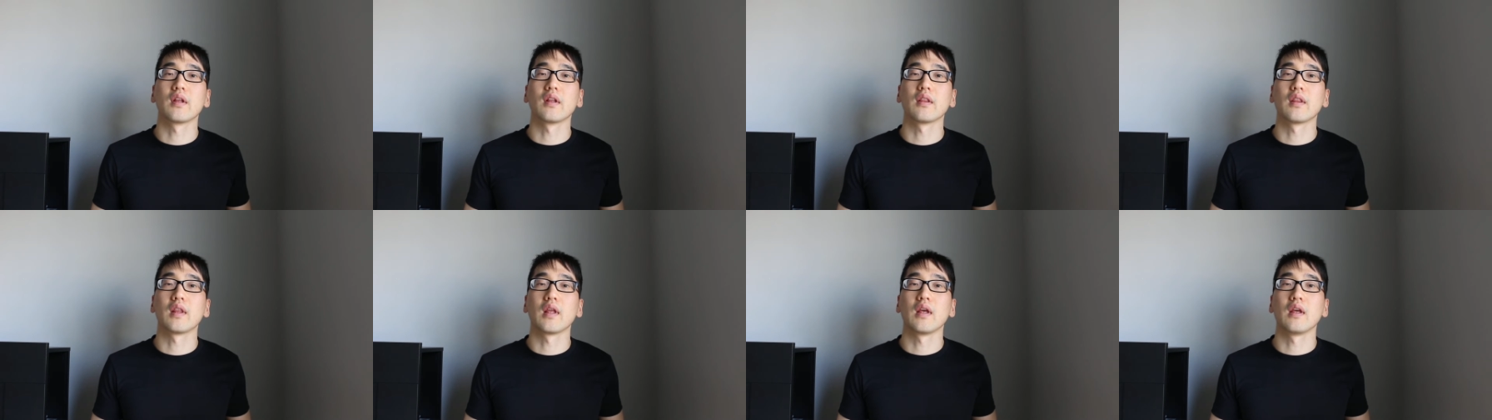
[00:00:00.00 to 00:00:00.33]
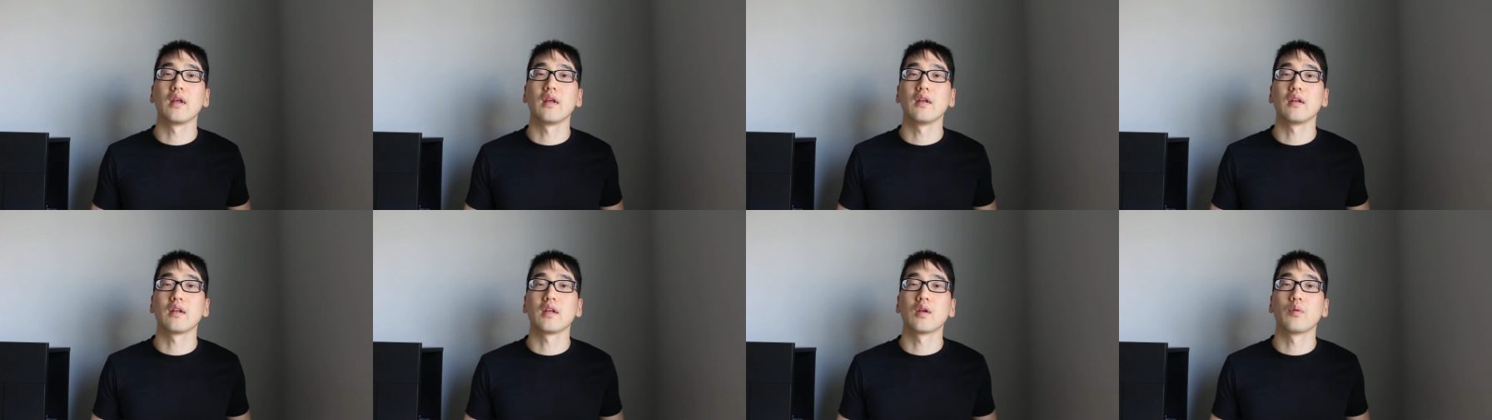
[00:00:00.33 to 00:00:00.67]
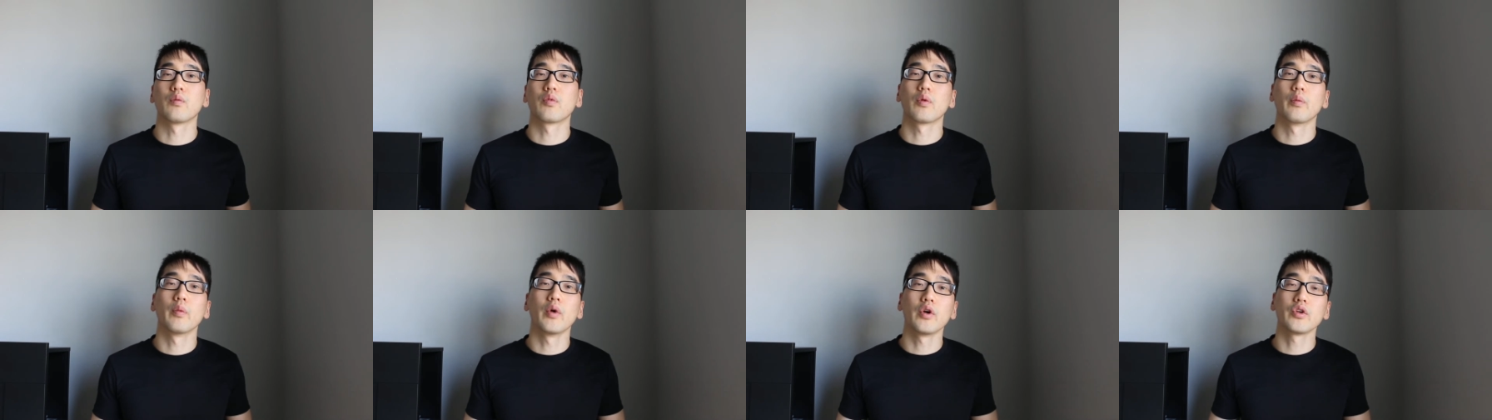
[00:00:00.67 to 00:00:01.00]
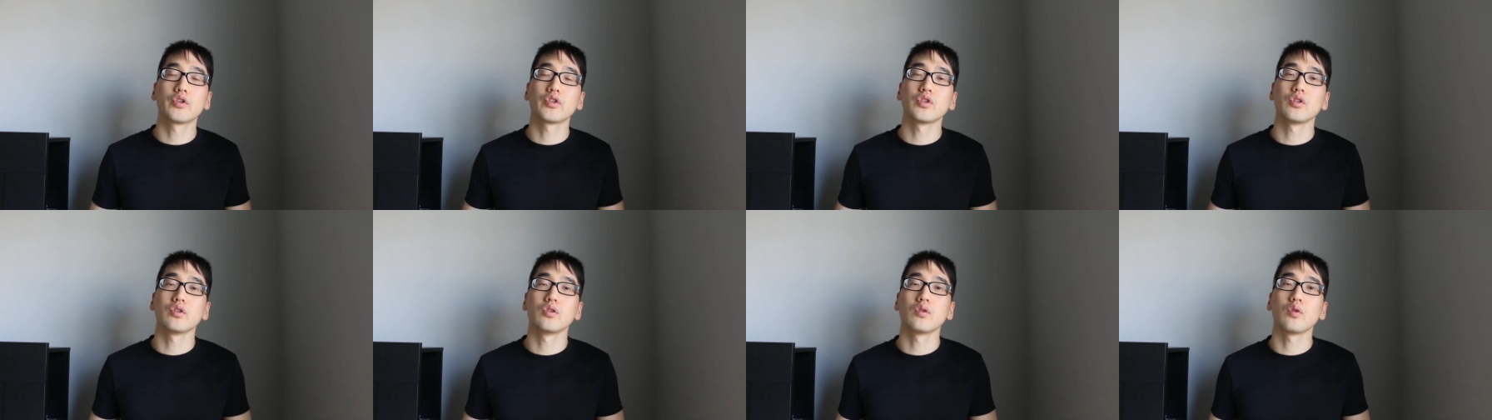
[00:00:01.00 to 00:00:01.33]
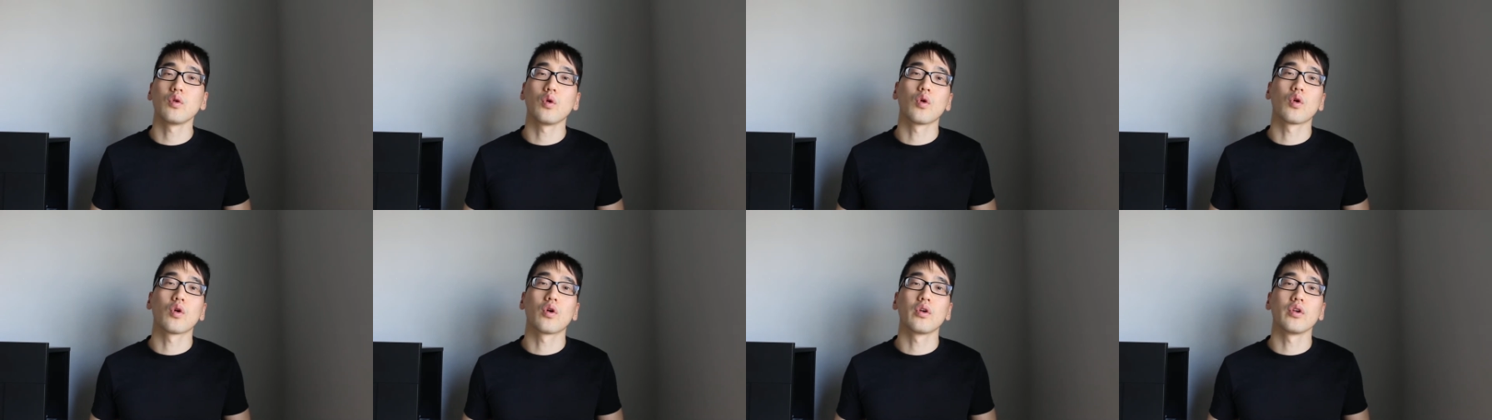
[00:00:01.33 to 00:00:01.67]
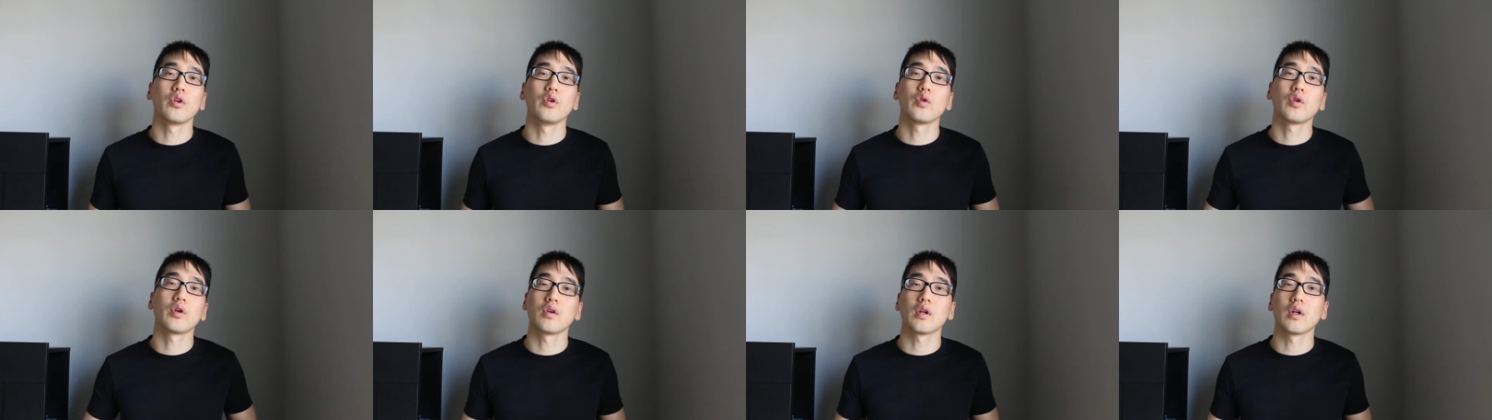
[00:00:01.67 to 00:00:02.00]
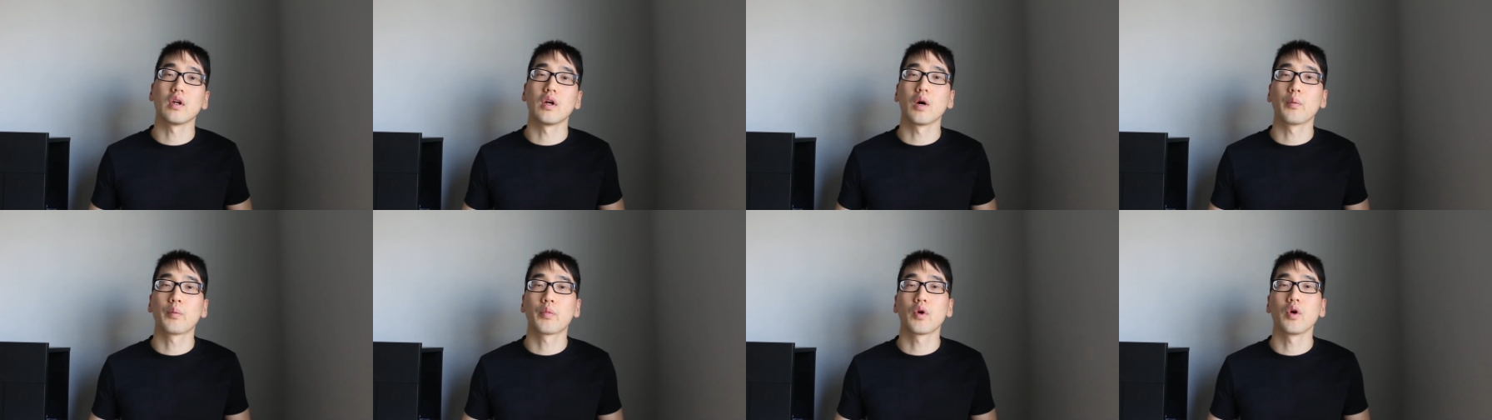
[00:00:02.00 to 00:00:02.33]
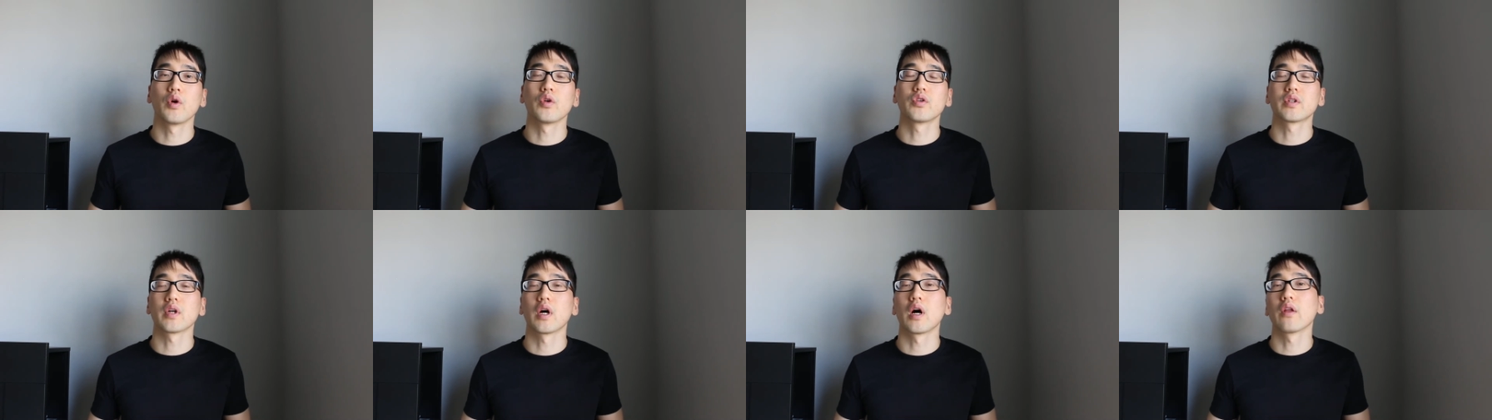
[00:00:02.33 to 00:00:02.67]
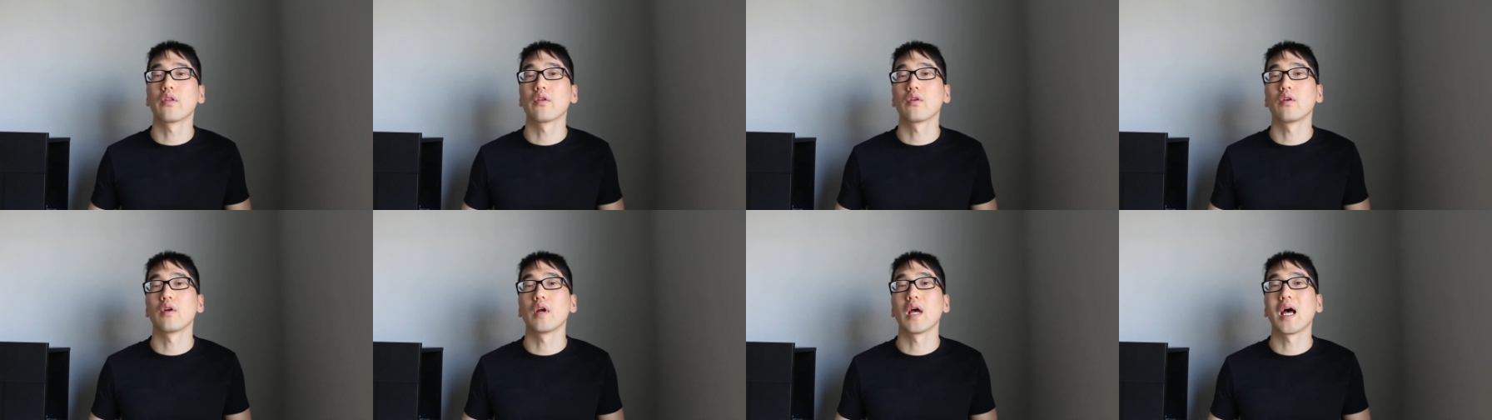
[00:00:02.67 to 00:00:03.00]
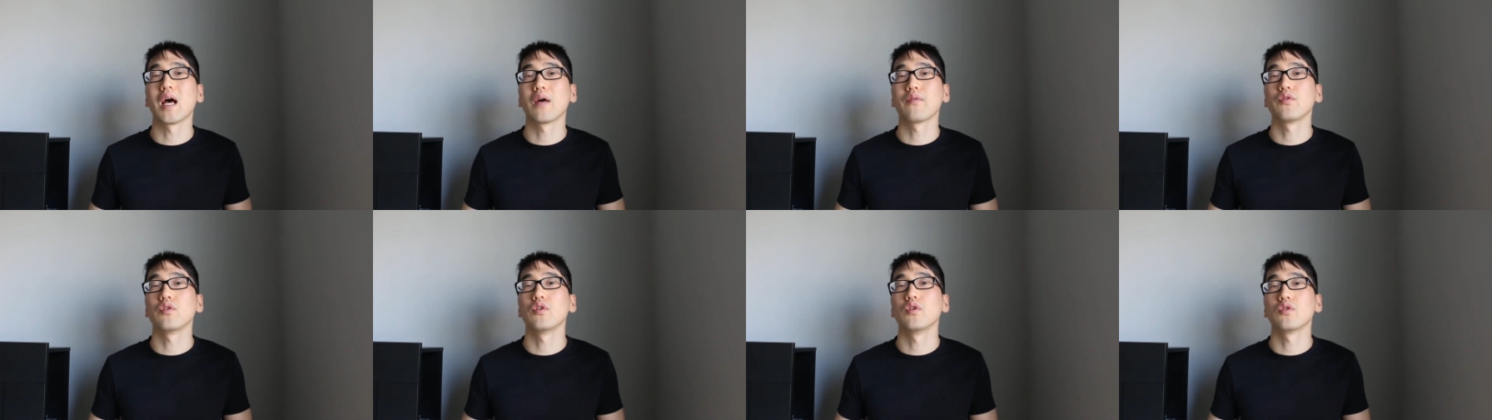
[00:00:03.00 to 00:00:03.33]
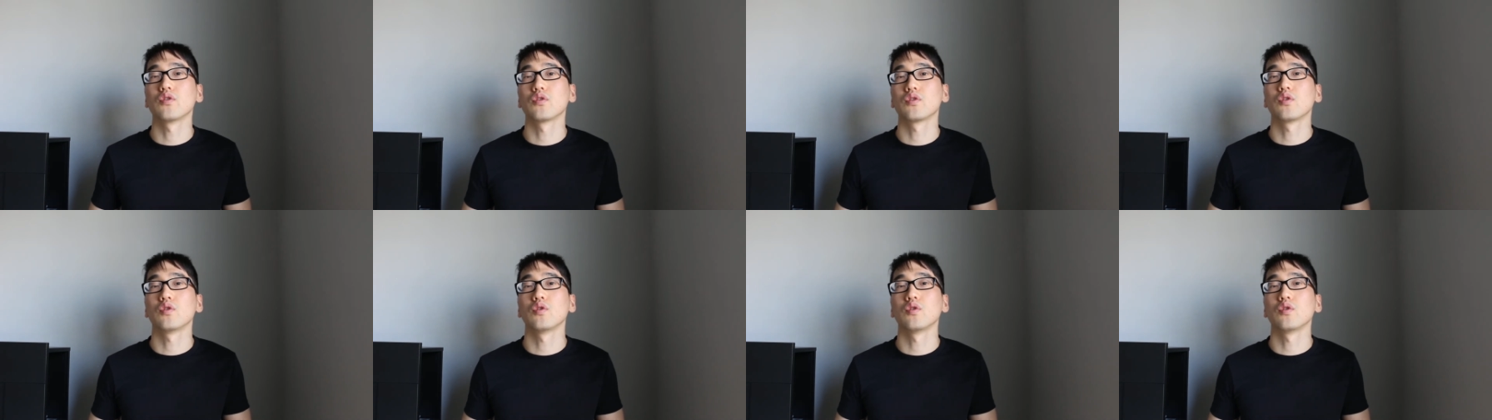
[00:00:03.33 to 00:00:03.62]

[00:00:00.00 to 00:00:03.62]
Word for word: and they can promote you, or you can approach other avenues